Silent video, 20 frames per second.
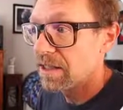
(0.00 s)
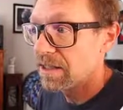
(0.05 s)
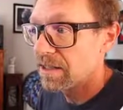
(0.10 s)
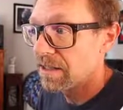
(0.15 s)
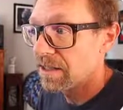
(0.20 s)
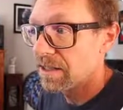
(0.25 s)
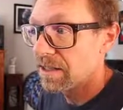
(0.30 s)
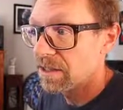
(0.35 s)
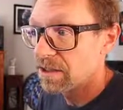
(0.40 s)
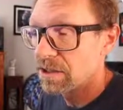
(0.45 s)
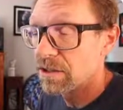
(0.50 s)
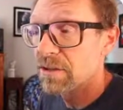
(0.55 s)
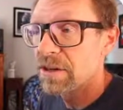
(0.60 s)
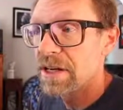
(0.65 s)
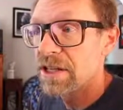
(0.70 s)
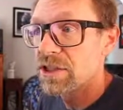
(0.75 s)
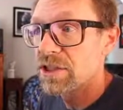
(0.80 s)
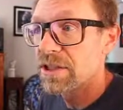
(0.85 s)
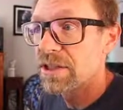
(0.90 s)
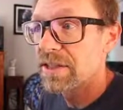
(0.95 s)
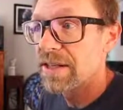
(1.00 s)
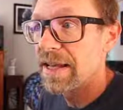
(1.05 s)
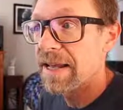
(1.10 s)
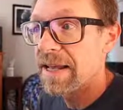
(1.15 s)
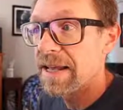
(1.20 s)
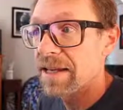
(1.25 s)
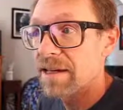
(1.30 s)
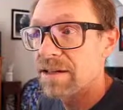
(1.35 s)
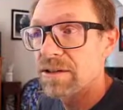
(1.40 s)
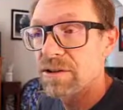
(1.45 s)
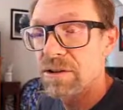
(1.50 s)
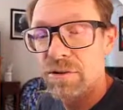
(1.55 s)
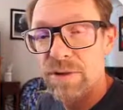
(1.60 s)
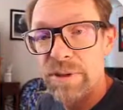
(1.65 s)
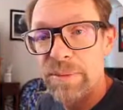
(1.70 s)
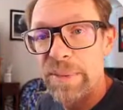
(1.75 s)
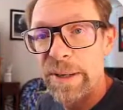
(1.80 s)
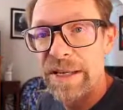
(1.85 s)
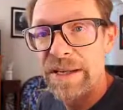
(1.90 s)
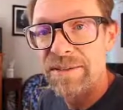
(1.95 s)
integration at
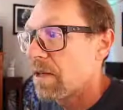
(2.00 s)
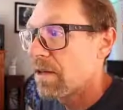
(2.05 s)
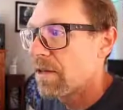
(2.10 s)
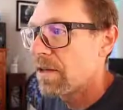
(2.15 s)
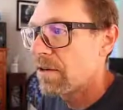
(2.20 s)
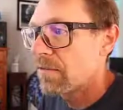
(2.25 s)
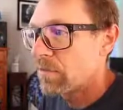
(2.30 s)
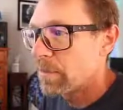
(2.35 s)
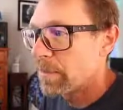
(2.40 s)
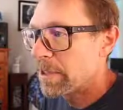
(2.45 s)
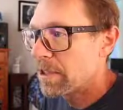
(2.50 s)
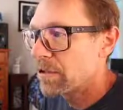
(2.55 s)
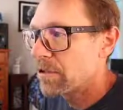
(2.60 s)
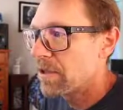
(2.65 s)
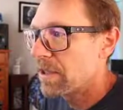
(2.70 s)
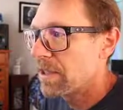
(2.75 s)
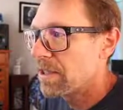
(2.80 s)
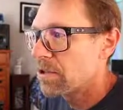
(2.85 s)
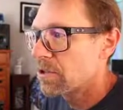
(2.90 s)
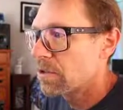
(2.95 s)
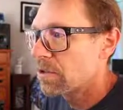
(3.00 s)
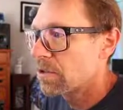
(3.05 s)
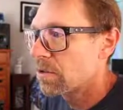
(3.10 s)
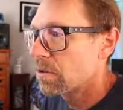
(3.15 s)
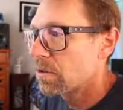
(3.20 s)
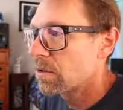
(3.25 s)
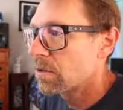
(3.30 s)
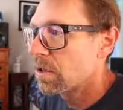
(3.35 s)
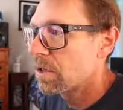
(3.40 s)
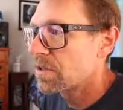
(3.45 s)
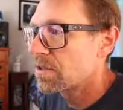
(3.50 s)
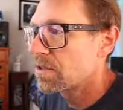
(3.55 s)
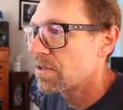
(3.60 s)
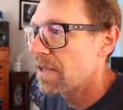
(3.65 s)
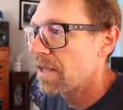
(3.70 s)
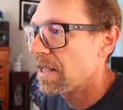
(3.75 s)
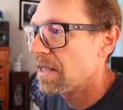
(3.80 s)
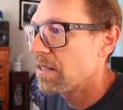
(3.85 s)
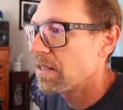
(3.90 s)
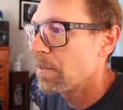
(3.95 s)
GridPane. Now from here, let's just go across to
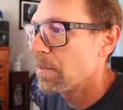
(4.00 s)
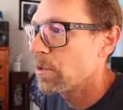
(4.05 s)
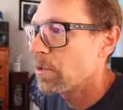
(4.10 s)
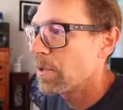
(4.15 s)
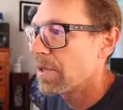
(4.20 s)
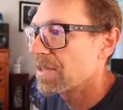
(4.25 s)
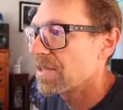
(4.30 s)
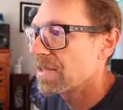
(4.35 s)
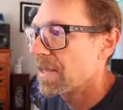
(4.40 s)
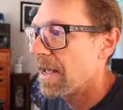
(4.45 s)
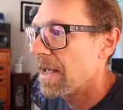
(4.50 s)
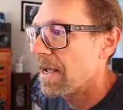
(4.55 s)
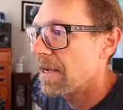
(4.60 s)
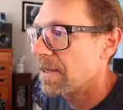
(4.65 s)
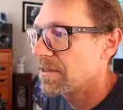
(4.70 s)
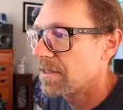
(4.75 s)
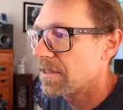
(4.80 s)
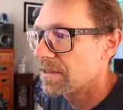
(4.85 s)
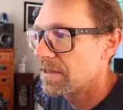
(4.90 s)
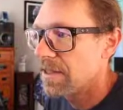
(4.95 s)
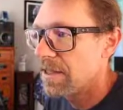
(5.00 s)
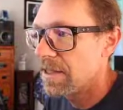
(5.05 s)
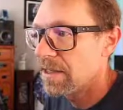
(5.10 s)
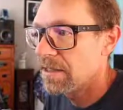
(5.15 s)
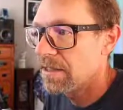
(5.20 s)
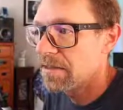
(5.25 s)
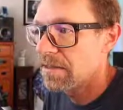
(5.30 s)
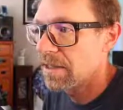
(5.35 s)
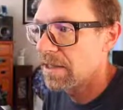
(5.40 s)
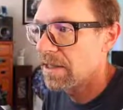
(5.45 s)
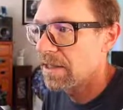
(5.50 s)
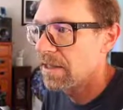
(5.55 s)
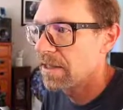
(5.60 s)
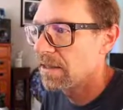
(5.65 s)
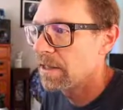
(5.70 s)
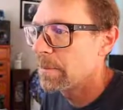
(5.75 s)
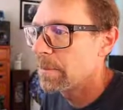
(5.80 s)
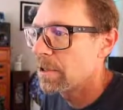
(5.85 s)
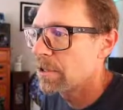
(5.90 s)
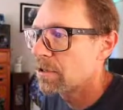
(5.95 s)
AWS access keys, and
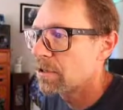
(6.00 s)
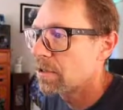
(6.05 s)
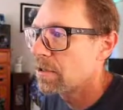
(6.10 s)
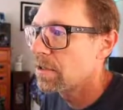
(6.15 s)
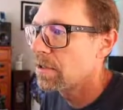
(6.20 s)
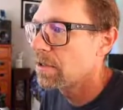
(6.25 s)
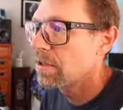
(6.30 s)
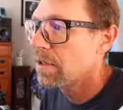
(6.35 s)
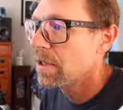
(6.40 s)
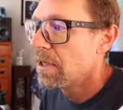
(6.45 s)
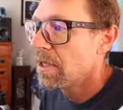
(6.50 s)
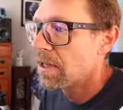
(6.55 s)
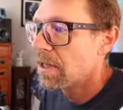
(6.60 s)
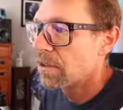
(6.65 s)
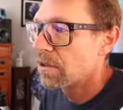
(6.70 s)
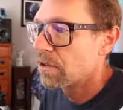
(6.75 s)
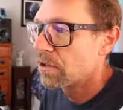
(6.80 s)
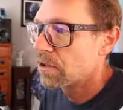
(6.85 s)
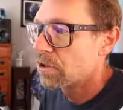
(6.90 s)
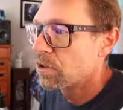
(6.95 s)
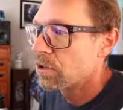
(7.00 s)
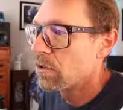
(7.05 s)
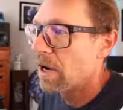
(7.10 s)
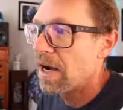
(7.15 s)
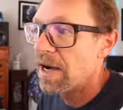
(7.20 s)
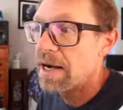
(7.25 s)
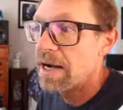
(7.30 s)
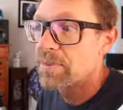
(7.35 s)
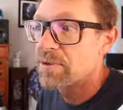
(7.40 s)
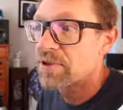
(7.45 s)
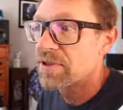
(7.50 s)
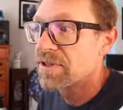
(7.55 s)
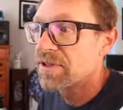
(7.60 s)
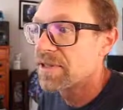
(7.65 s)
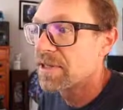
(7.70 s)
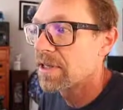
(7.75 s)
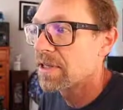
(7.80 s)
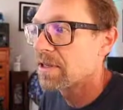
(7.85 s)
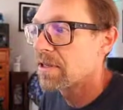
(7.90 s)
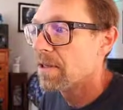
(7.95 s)
let me show you there are two options
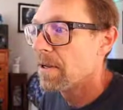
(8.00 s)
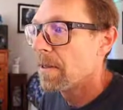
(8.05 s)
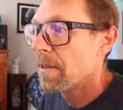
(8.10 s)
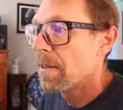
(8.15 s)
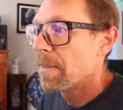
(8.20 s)
here.